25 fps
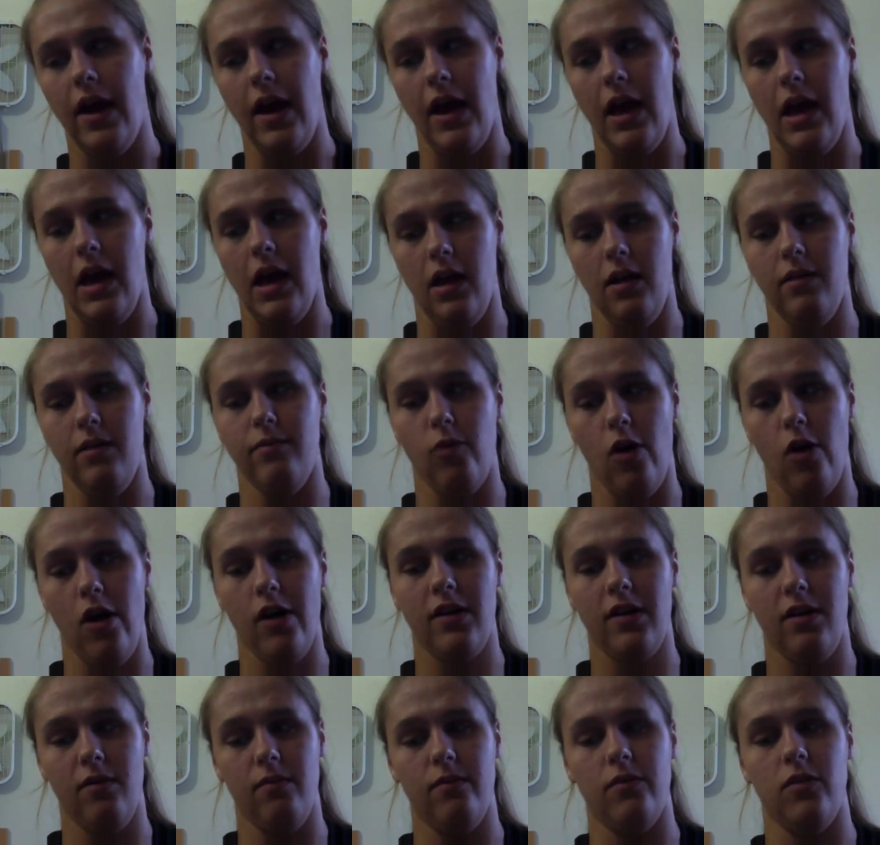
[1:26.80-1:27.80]
and
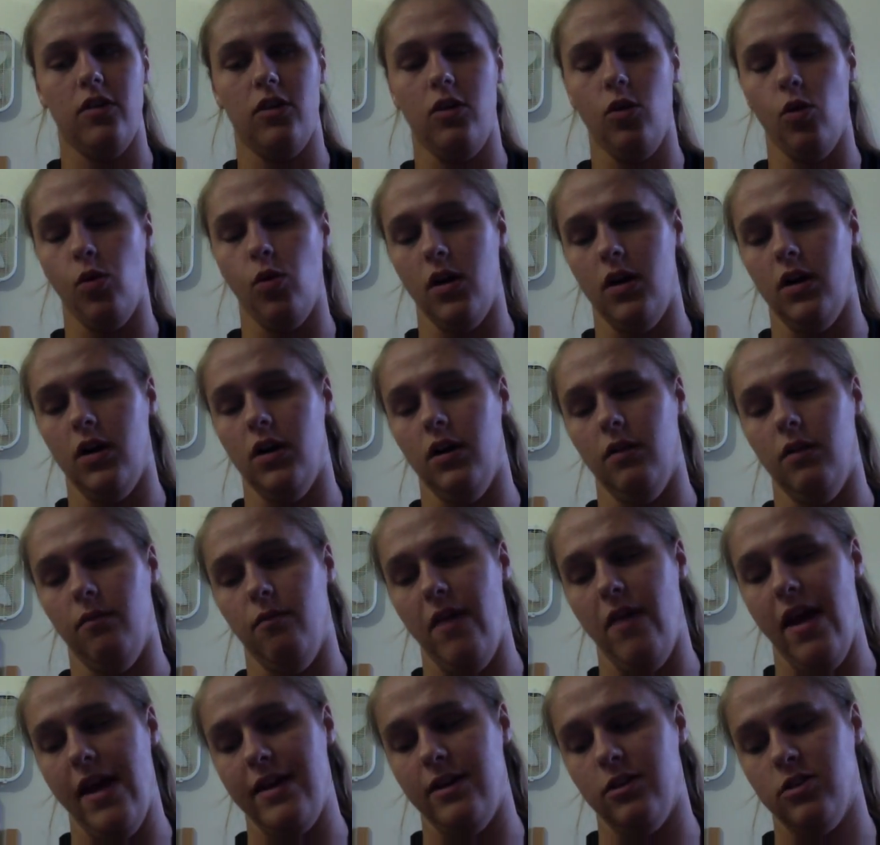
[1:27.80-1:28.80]
mark your
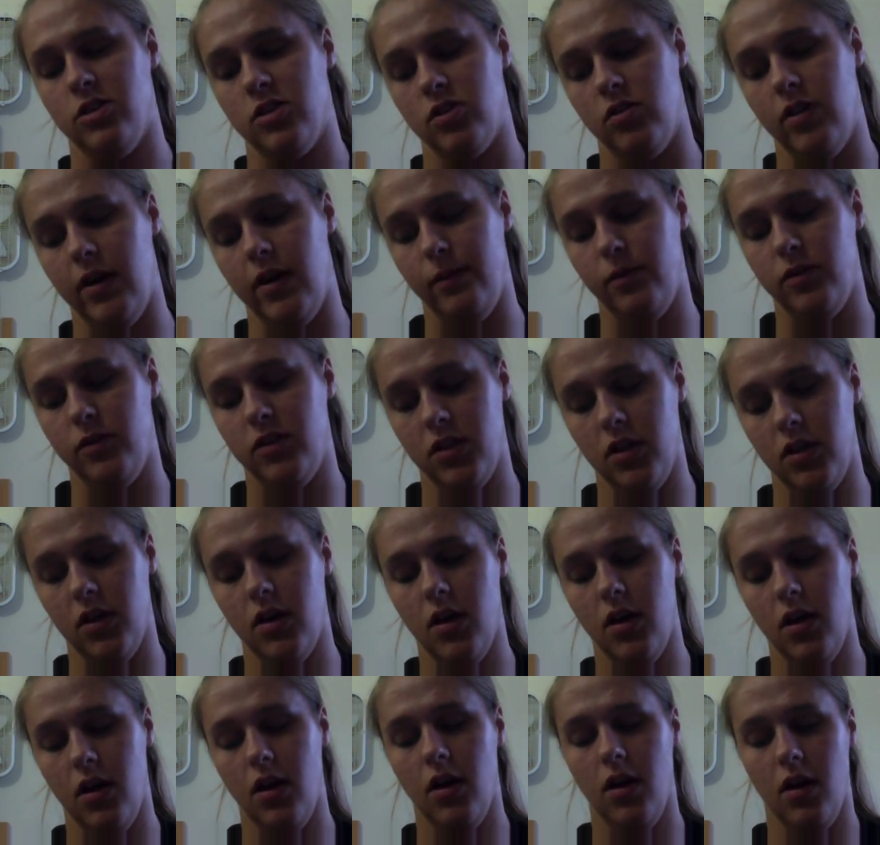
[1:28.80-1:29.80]
manuscript
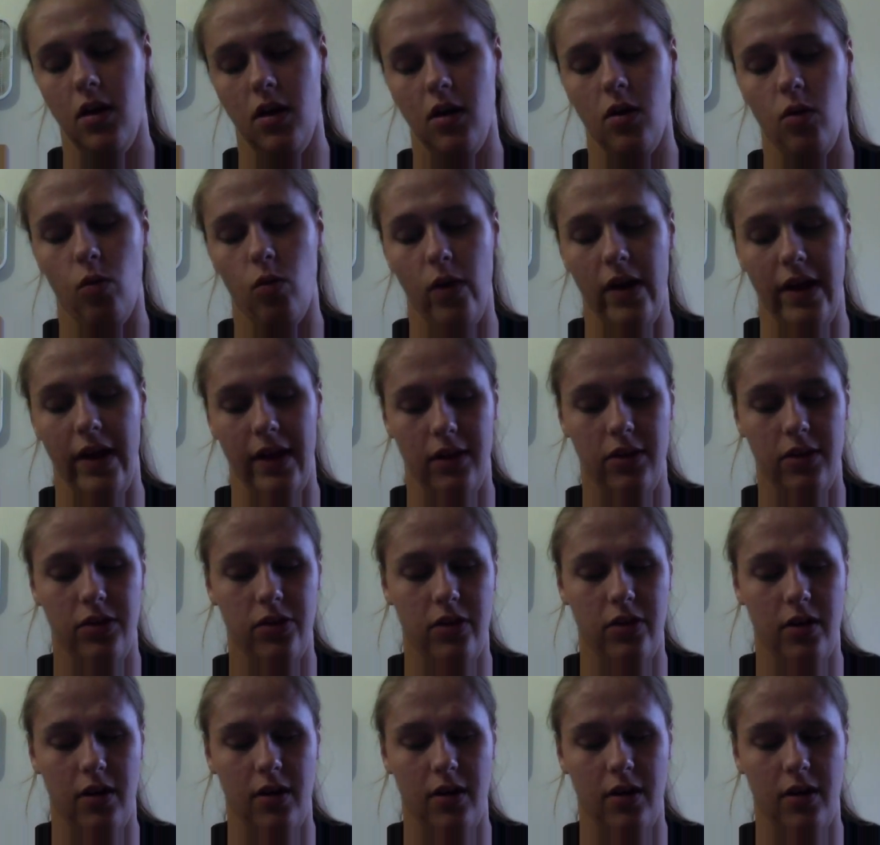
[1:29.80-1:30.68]
with